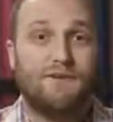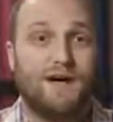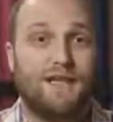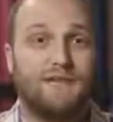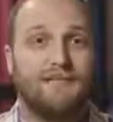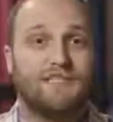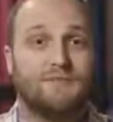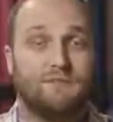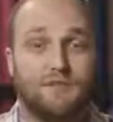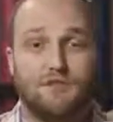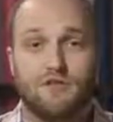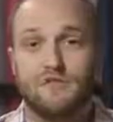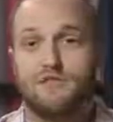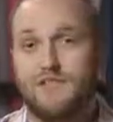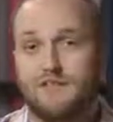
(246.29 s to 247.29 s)
Find X, be
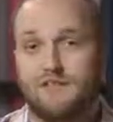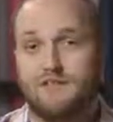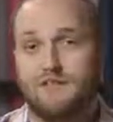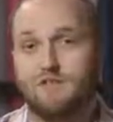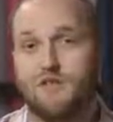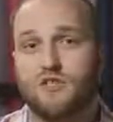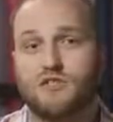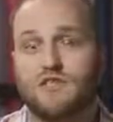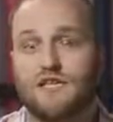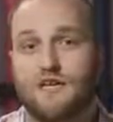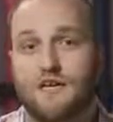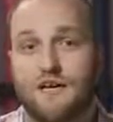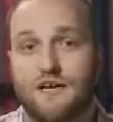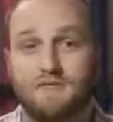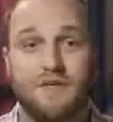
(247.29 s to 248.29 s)
sure to check out
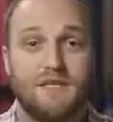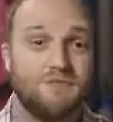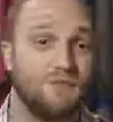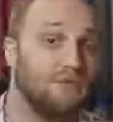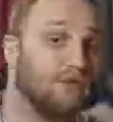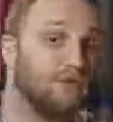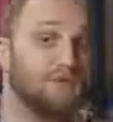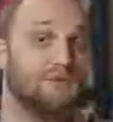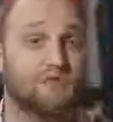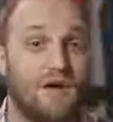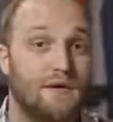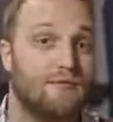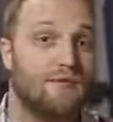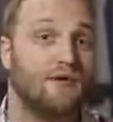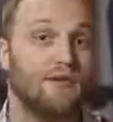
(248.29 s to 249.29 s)
TheVerge.com. Be sure to
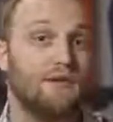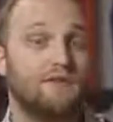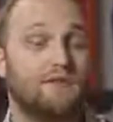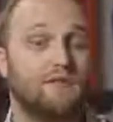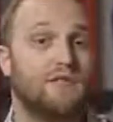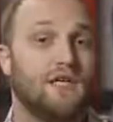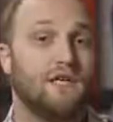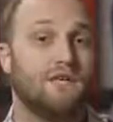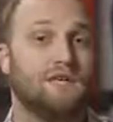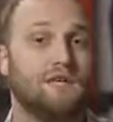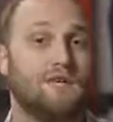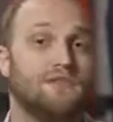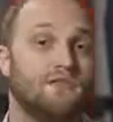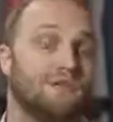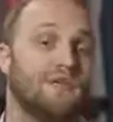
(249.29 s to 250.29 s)
subscribe to our YouTube channel
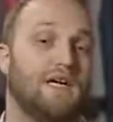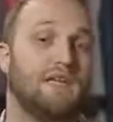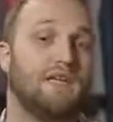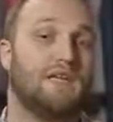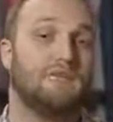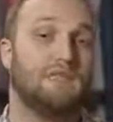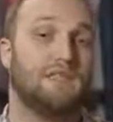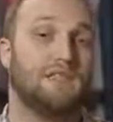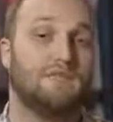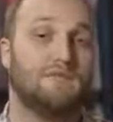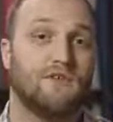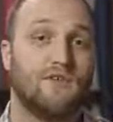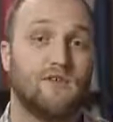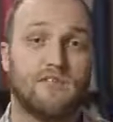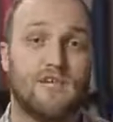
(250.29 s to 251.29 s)
at
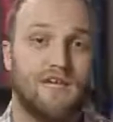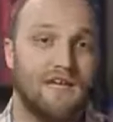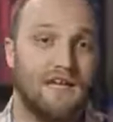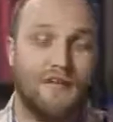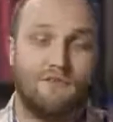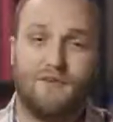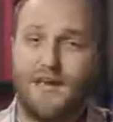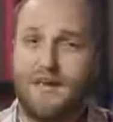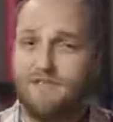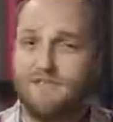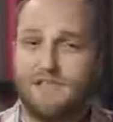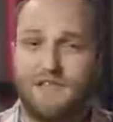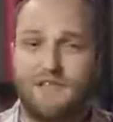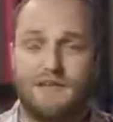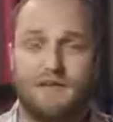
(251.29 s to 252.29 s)
youtube.com/TheVerge. And if you haven't
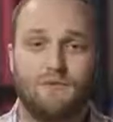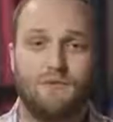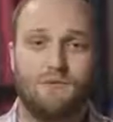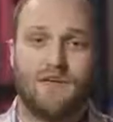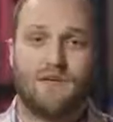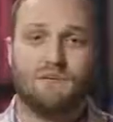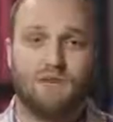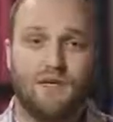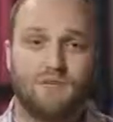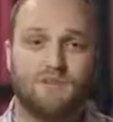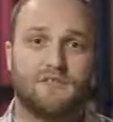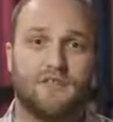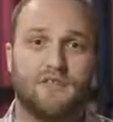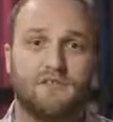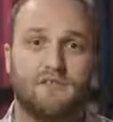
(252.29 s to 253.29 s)
seen it yet, we've got a brand
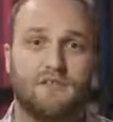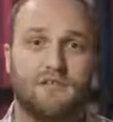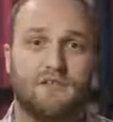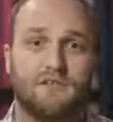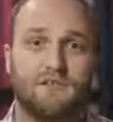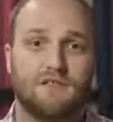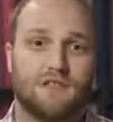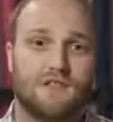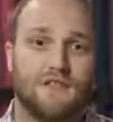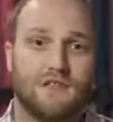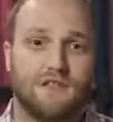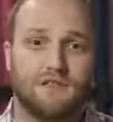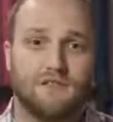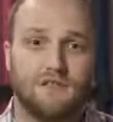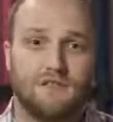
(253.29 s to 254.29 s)
new science channel. Check it
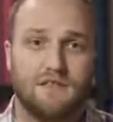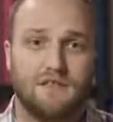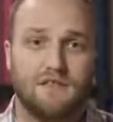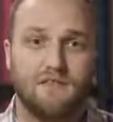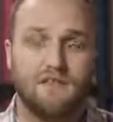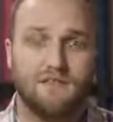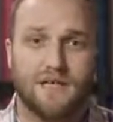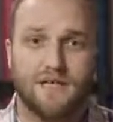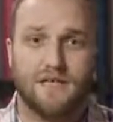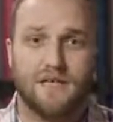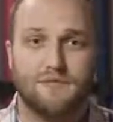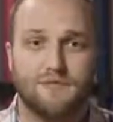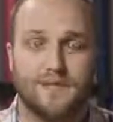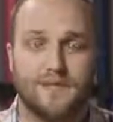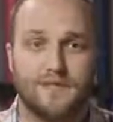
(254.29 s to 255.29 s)
out,
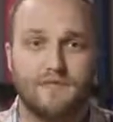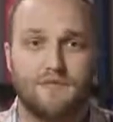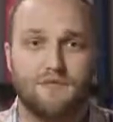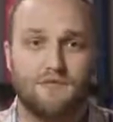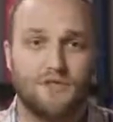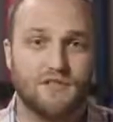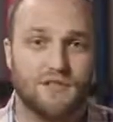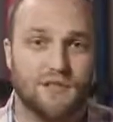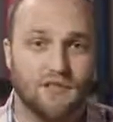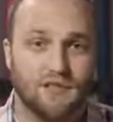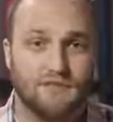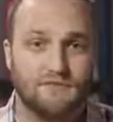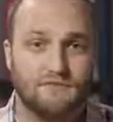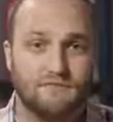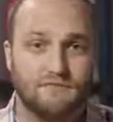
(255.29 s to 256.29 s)

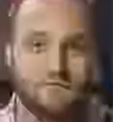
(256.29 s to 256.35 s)
youtube.com/VergeScience.